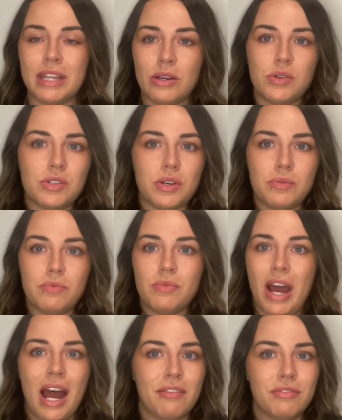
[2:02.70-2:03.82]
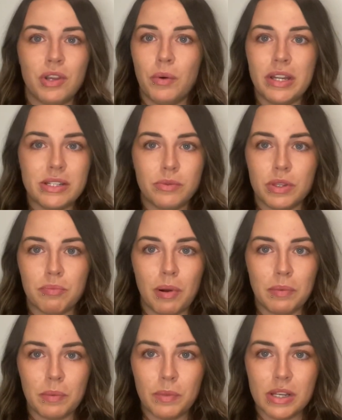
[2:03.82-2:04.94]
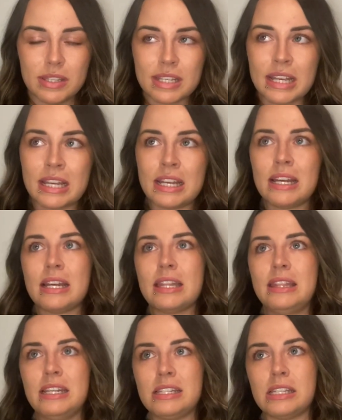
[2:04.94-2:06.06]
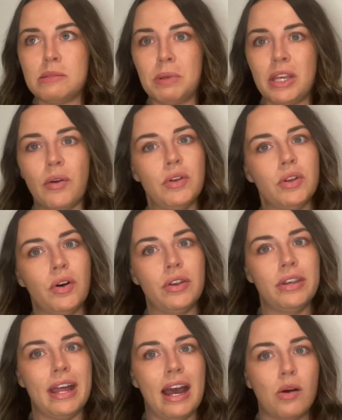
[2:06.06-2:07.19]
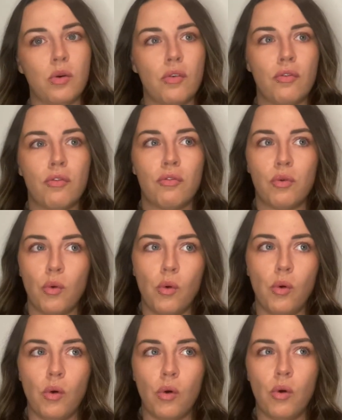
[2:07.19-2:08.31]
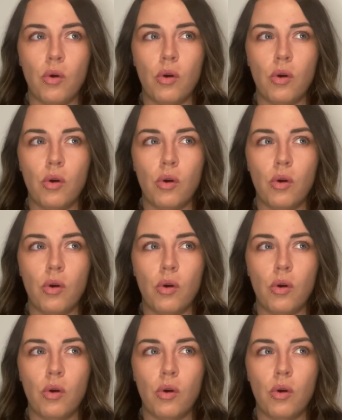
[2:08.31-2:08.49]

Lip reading: also have no idea what the problem was. This has been going on now for